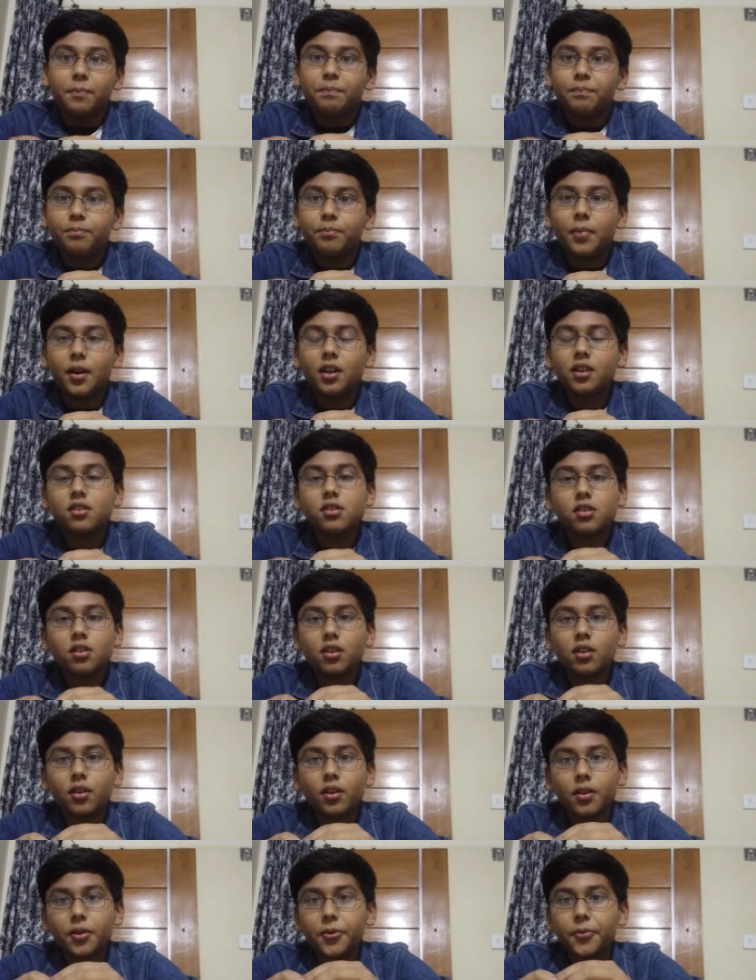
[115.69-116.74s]
But
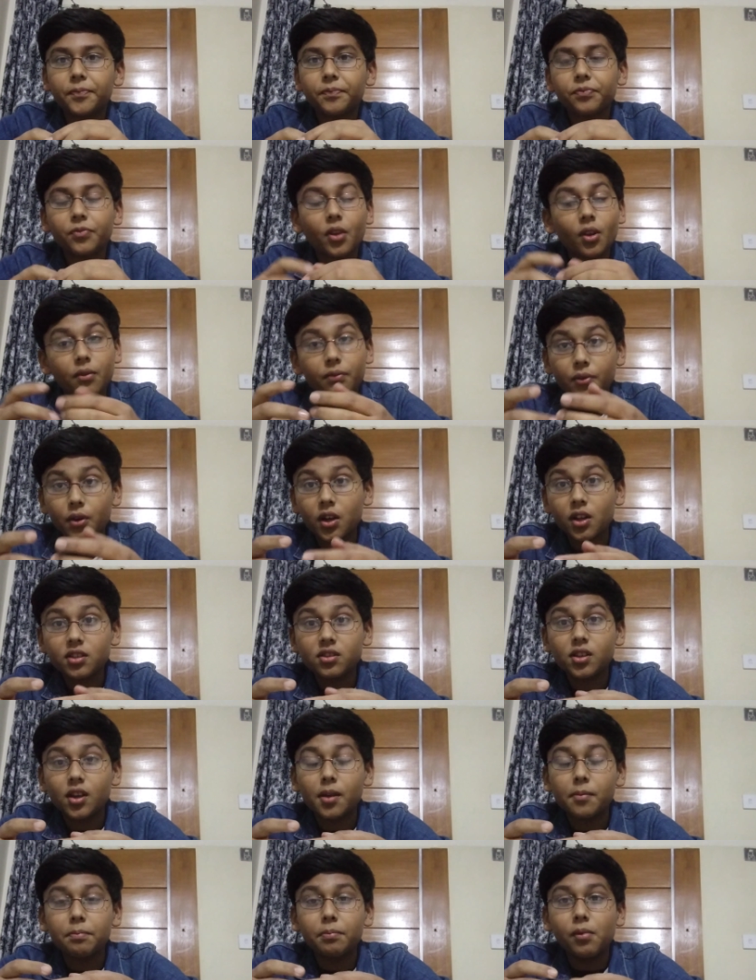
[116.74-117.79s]
for
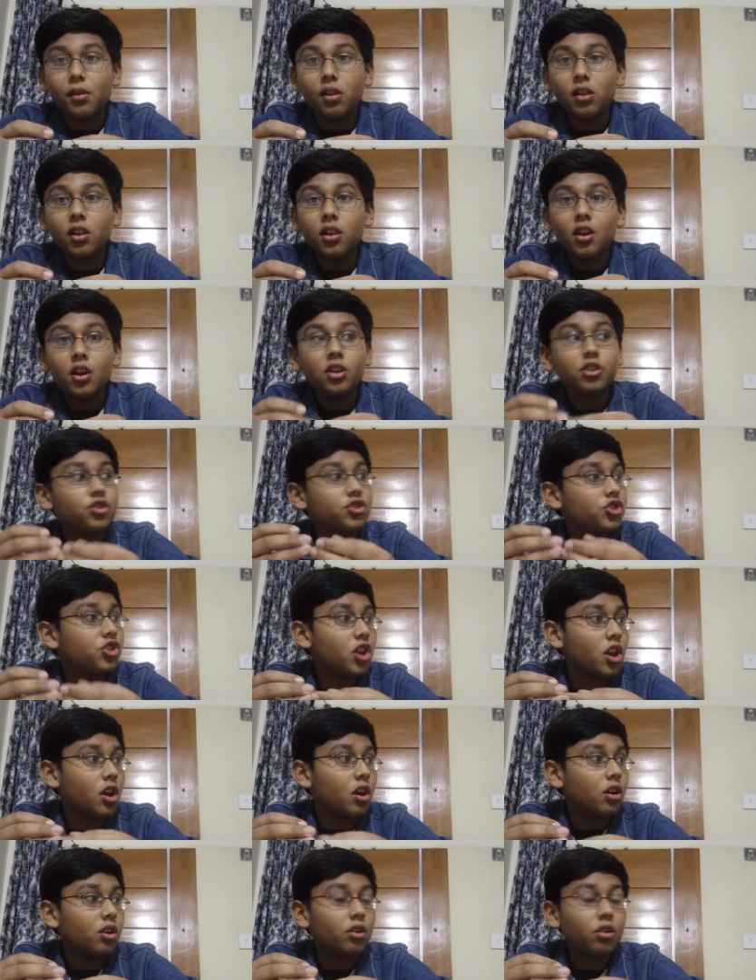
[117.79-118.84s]
example,
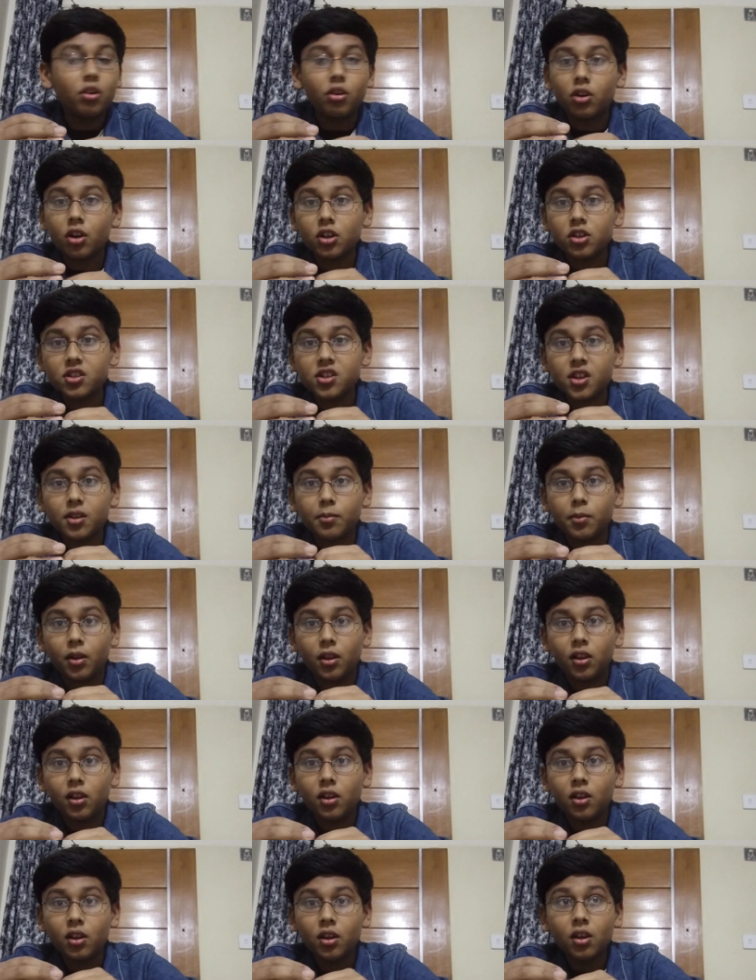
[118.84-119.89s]
chair or a
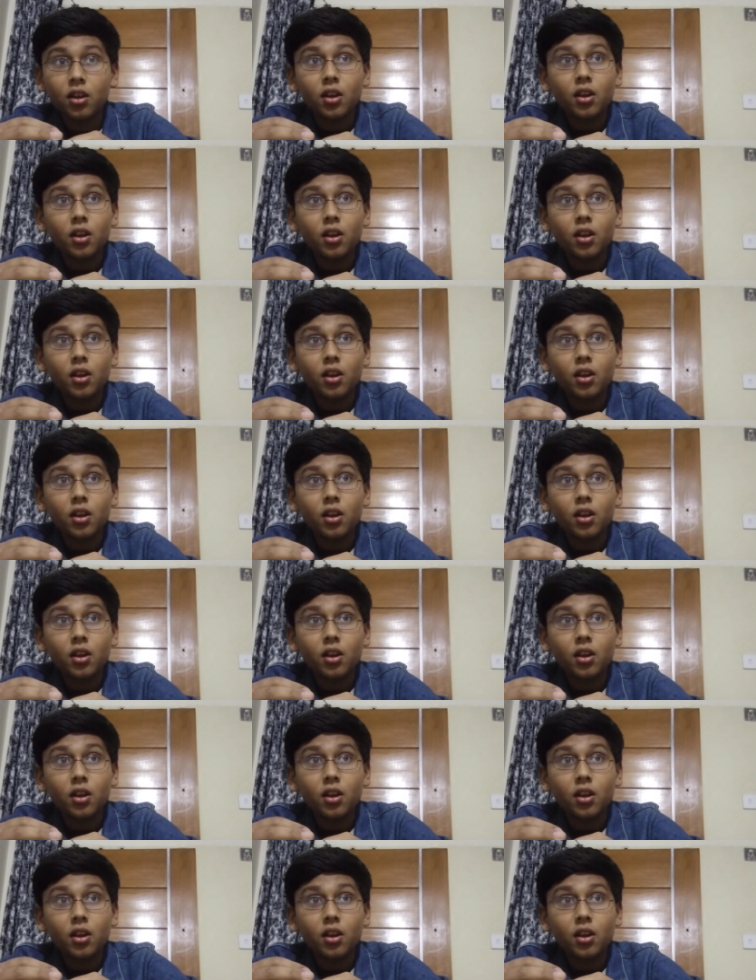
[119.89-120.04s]
table.